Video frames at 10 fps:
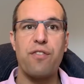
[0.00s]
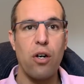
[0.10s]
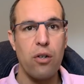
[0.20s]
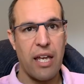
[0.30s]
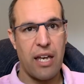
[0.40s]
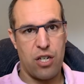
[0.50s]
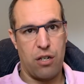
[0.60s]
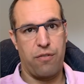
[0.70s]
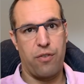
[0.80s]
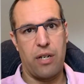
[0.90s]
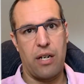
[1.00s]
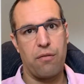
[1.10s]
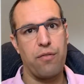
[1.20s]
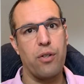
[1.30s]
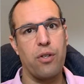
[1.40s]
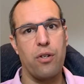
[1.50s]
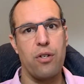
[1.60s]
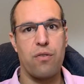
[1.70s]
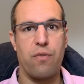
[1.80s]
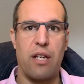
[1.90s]
no cash inflow and outflow
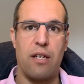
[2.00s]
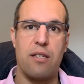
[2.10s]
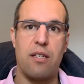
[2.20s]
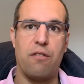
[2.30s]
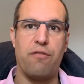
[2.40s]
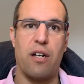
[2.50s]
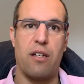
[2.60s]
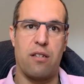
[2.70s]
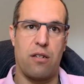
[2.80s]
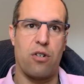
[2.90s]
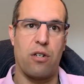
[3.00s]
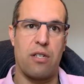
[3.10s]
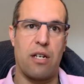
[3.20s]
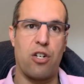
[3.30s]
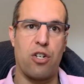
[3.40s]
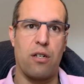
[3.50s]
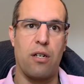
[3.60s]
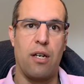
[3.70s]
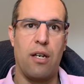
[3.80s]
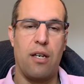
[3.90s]
occurs for an entity in a financing transaction,
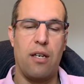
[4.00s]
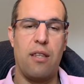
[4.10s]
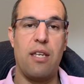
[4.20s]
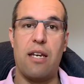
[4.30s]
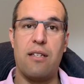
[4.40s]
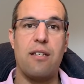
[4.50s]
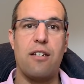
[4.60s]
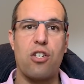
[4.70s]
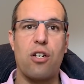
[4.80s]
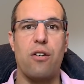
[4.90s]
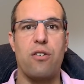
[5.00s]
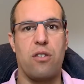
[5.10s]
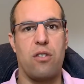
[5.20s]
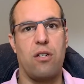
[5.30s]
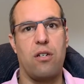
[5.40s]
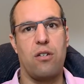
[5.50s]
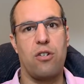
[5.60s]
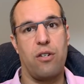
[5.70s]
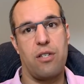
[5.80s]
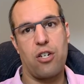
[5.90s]
the entity discloses the
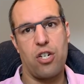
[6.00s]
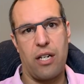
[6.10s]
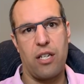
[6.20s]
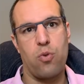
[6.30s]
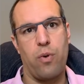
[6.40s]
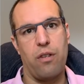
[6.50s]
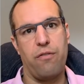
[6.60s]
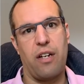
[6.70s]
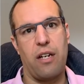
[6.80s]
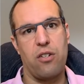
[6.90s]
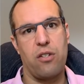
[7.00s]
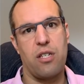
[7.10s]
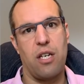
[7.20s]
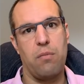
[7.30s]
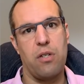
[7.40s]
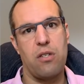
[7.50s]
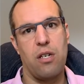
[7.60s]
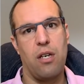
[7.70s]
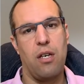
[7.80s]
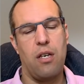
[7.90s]
transaction elsewhere in the financial statements
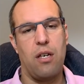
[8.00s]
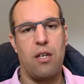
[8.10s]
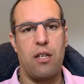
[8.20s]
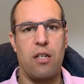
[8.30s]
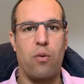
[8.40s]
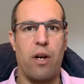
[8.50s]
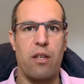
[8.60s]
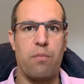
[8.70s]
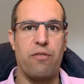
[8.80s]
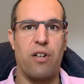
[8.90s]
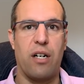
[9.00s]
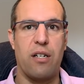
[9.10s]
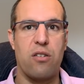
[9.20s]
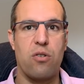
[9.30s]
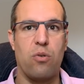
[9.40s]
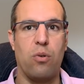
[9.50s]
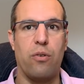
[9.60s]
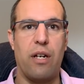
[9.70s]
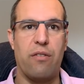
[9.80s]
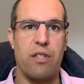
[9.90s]
in a way that provides all the
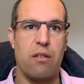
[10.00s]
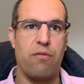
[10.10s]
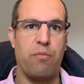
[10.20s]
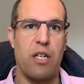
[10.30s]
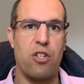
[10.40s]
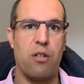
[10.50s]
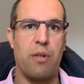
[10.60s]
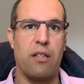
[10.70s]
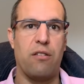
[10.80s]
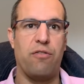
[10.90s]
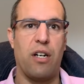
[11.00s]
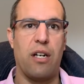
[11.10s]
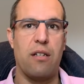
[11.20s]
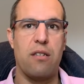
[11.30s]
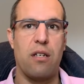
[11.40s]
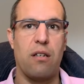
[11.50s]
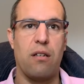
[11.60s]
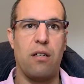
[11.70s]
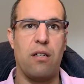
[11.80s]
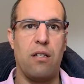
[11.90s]
relevant information about the
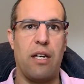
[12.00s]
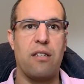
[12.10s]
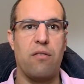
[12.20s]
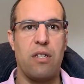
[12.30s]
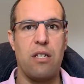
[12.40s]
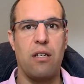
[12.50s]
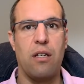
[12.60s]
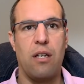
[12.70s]
financing activity.